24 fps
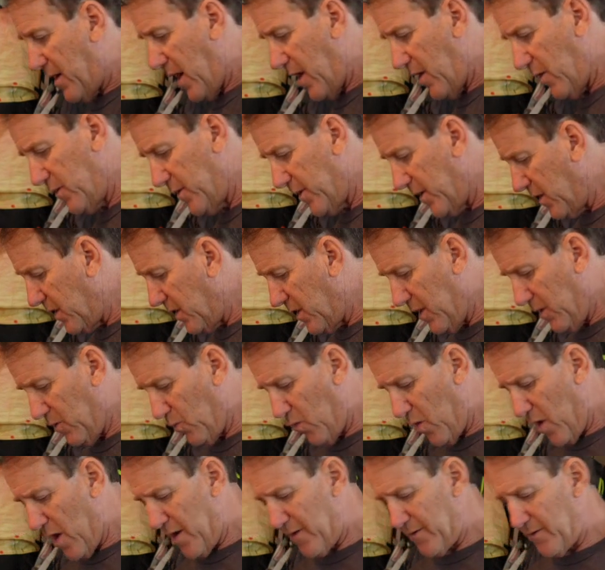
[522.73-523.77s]
I only heat
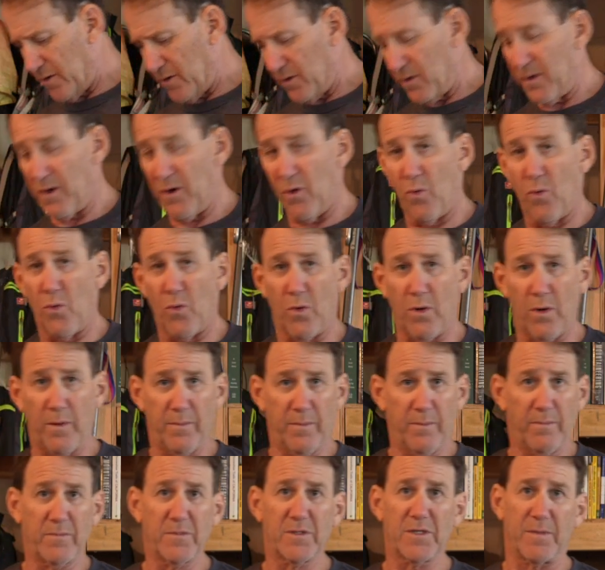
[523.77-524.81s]
water, or
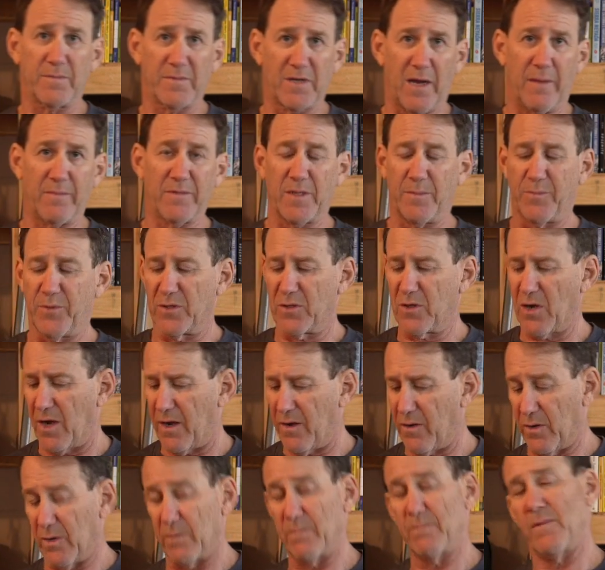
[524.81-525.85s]
sometimes I put
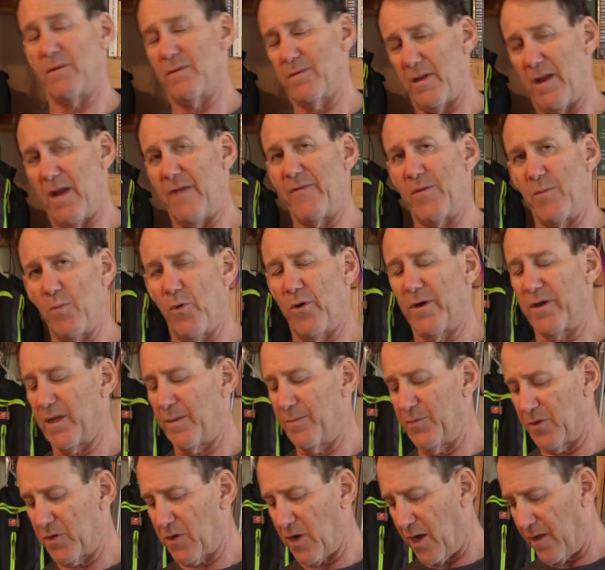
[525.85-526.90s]
every morning I
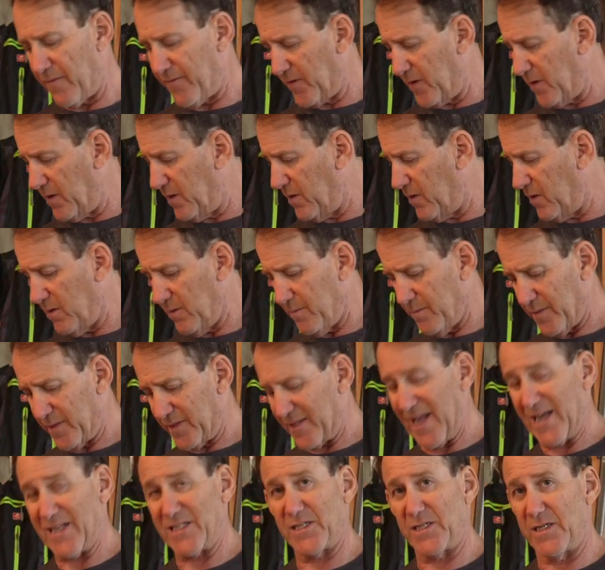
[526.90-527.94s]
put coffee in here, but
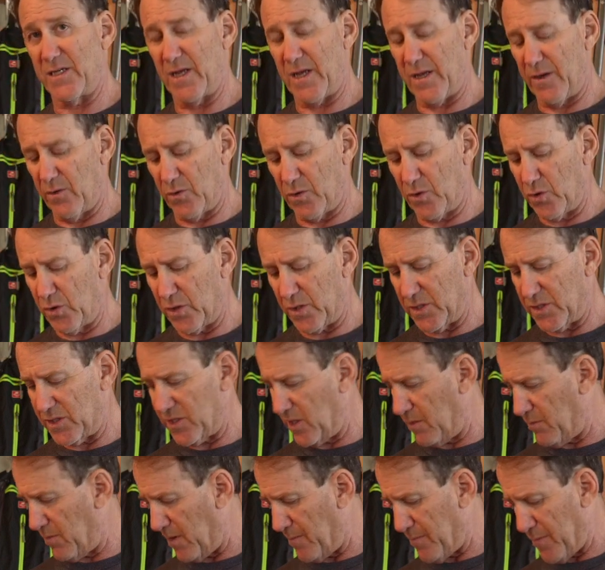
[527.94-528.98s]
that's it. I don't cook
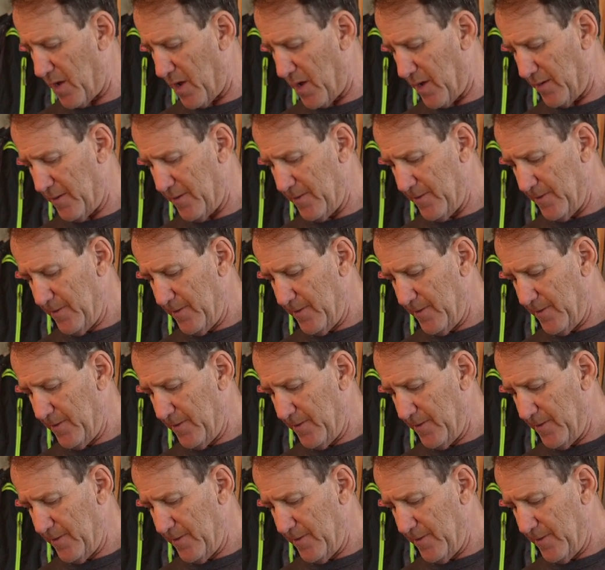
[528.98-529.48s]
inside my pot.